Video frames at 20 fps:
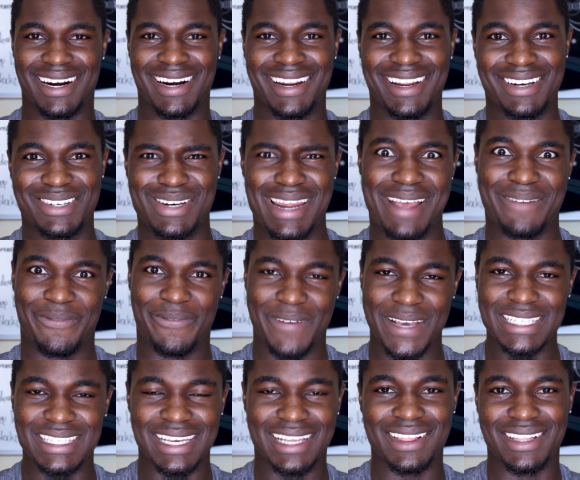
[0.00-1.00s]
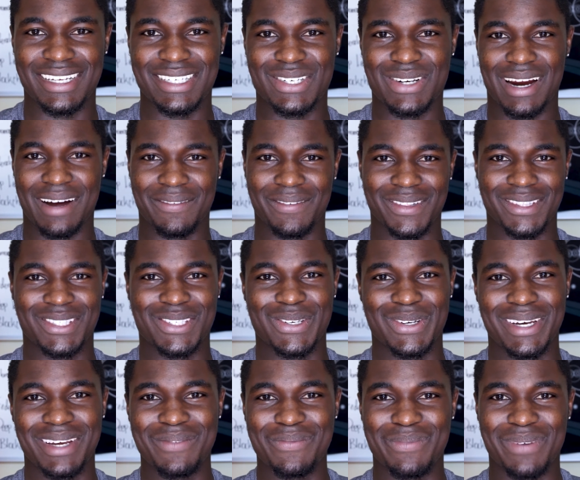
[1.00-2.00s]
I didn't physically travel to
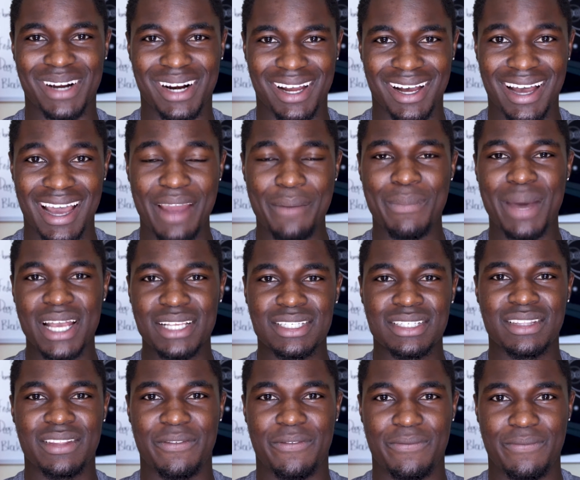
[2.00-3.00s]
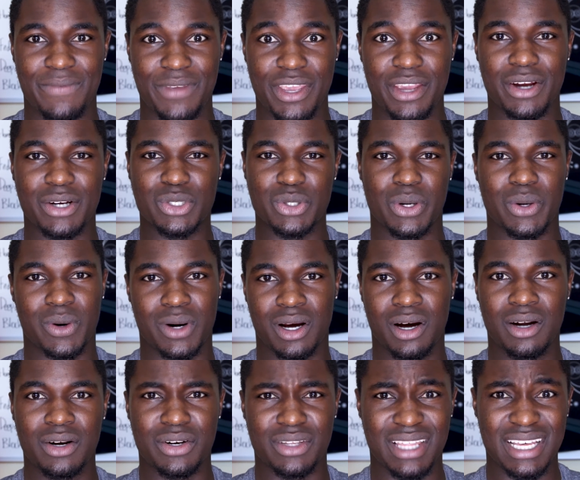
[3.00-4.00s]
it, but I imagined the year
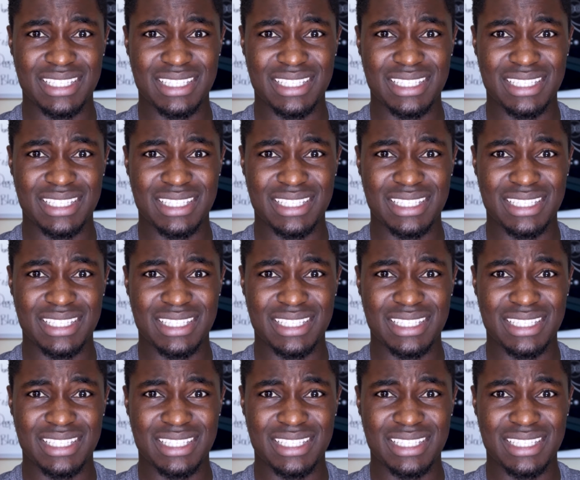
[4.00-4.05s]
2100.